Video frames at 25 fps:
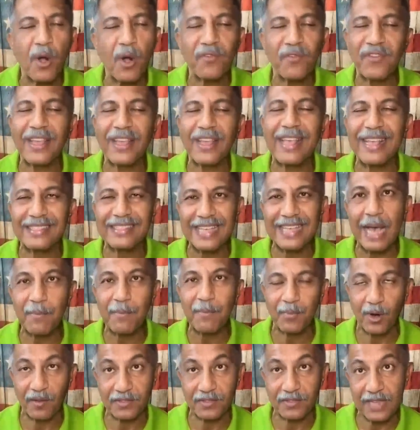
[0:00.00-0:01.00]
perfect
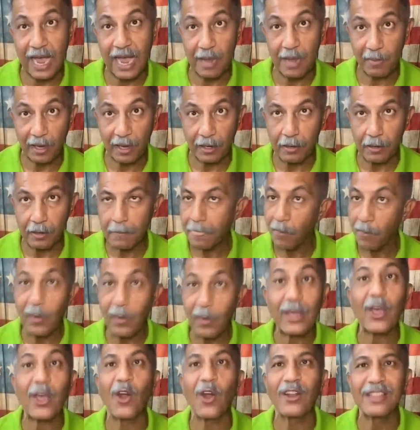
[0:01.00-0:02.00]
example of timing.
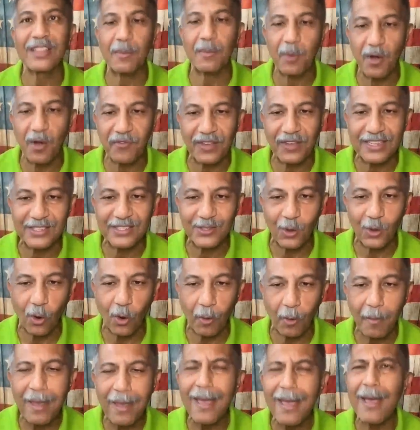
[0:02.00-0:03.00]
We call it the perfect
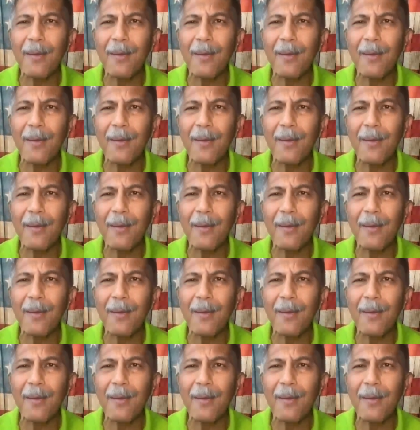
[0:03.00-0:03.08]
storm.